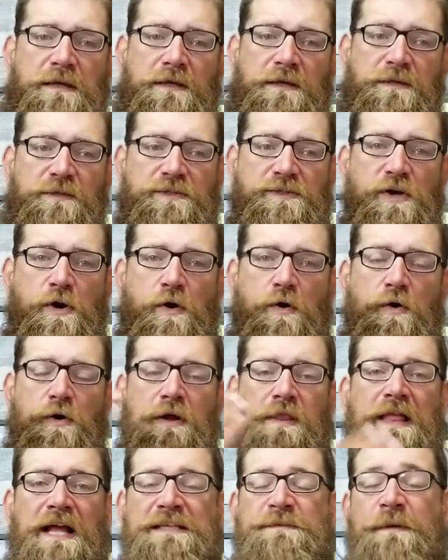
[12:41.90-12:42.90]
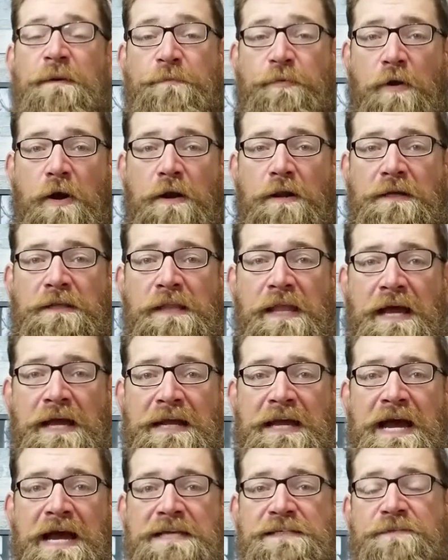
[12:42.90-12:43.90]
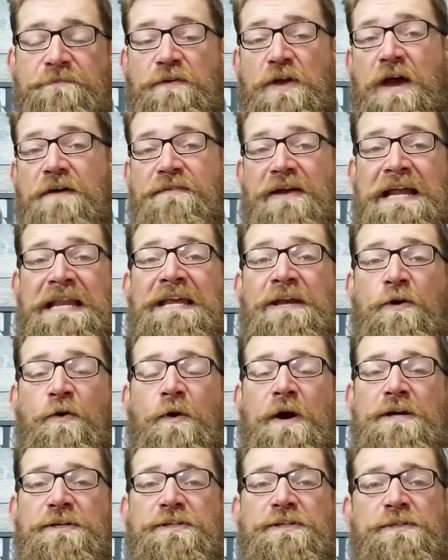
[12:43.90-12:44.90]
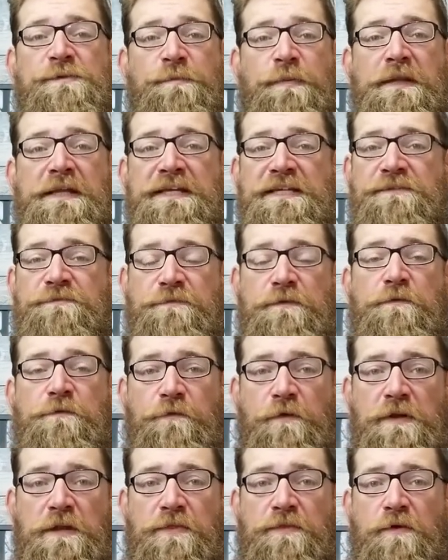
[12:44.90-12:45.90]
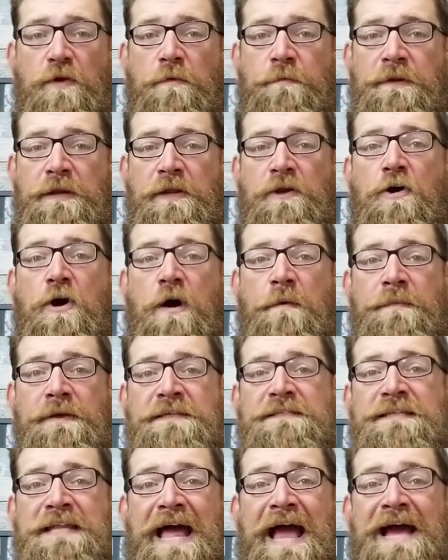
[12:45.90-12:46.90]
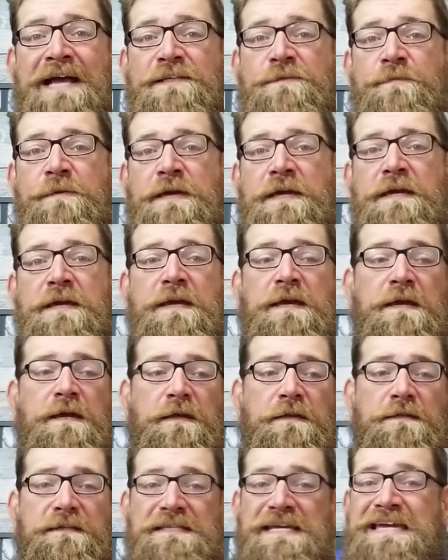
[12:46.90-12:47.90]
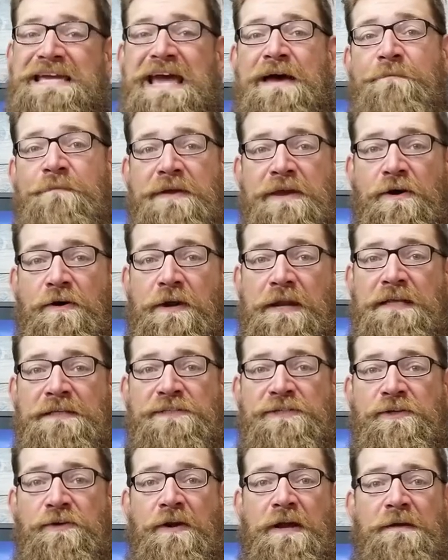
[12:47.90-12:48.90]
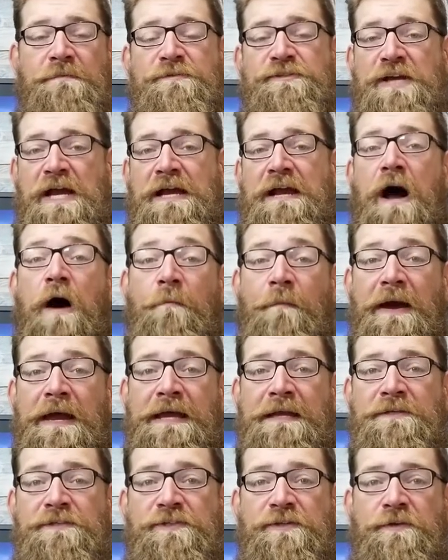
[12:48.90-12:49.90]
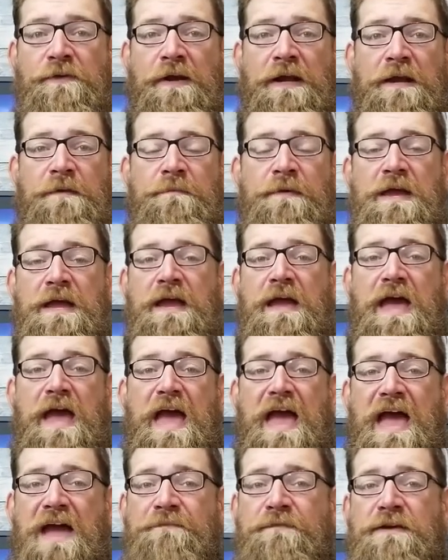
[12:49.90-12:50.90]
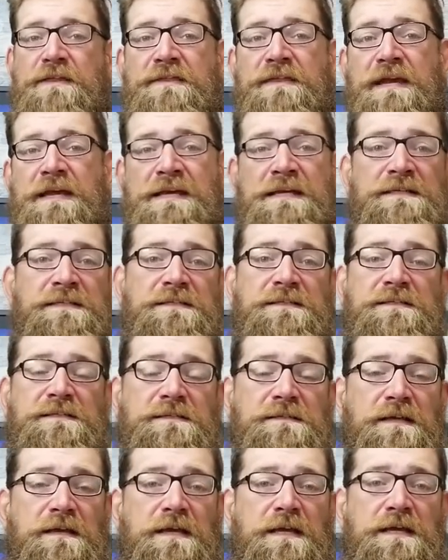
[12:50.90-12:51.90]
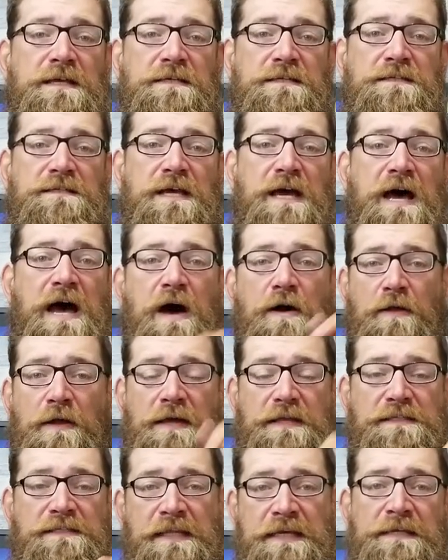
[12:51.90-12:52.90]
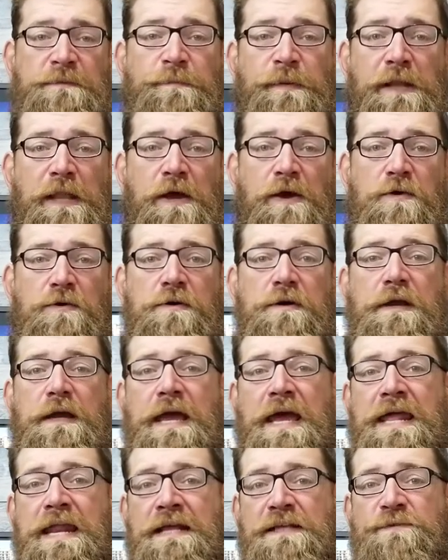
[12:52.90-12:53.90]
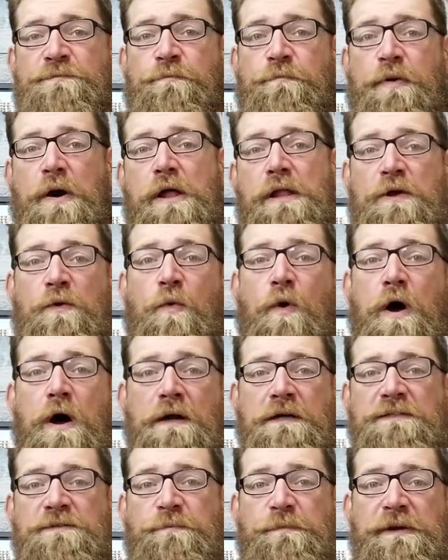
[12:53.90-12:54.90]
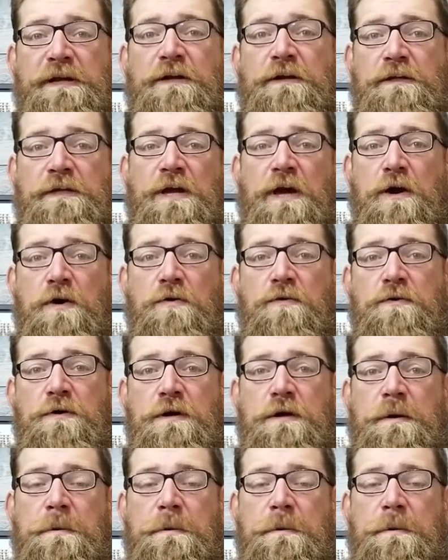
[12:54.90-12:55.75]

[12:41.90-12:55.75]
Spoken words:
So that's my product line, guys. If you have any questions, please feel free to throw them in the comments and ask me. DM me on Instagram. Check out my Instagram. Everything is linked below, and it's Polywogs Beard Co.